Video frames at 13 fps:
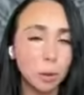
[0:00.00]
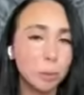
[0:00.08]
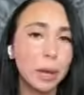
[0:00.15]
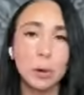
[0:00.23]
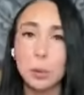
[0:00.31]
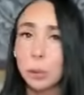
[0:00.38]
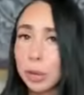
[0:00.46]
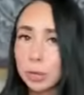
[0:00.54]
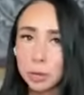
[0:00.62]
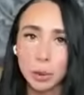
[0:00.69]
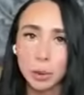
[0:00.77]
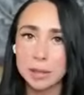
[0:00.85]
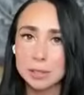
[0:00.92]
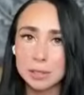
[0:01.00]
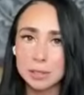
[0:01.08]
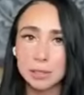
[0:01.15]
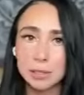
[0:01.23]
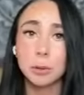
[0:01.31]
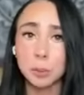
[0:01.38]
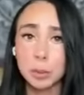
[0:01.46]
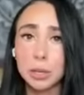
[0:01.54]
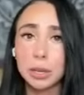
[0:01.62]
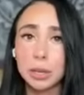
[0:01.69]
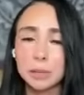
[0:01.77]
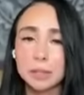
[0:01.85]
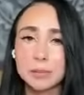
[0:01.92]
No matter what you ask, you'll be
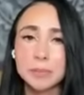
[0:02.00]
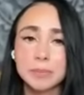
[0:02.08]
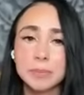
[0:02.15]
good.